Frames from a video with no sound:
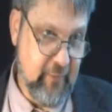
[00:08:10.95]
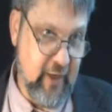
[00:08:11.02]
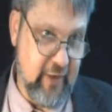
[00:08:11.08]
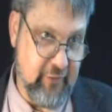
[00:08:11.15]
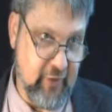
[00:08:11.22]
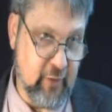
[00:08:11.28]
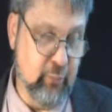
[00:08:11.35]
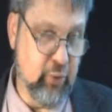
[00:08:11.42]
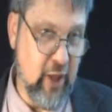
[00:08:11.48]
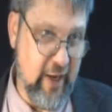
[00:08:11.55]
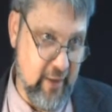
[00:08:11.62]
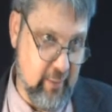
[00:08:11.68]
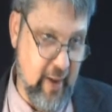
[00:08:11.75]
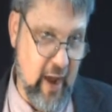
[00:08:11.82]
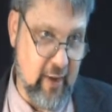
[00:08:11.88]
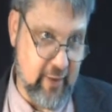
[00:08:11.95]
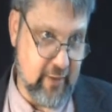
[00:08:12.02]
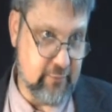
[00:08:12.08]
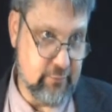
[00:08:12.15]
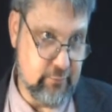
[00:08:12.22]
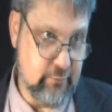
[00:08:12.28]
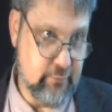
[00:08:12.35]
And if you complain about
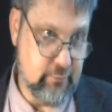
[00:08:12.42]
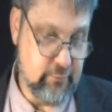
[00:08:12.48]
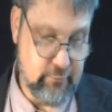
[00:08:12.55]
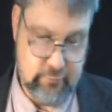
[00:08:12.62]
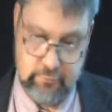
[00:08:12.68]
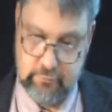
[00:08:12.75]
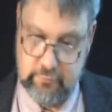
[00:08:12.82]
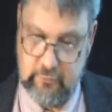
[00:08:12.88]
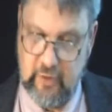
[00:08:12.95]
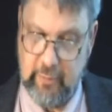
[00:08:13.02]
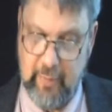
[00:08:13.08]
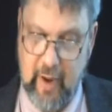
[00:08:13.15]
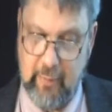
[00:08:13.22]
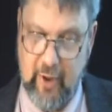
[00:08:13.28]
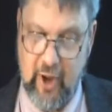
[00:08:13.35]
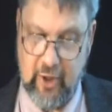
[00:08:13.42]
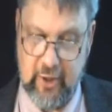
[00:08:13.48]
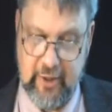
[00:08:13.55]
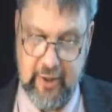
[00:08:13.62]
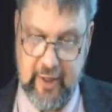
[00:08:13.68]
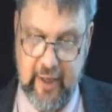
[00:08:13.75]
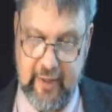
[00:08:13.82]
it,
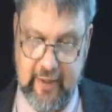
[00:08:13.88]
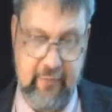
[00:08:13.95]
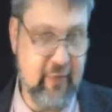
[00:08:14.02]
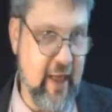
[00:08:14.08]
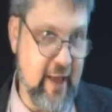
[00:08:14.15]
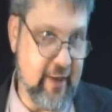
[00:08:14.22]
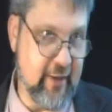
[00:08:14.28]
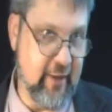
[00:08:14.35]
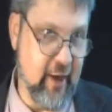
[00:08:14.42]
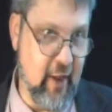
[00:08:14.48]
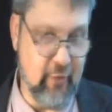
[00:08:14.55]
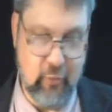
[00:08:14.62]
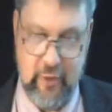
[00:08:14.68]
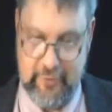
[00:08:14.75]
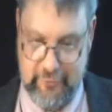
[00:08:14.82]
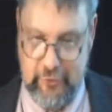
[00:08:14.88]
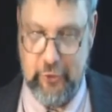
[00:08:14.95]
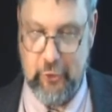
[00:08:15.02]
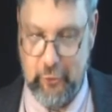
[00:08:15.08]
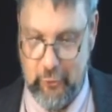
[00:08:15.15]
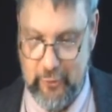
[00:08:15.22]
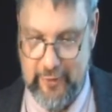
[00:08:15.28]
apparently you got to give that and another one
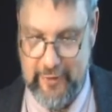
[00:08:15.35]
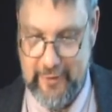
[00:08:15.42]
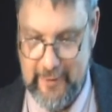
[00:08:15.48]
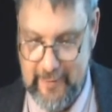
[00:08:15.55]
too.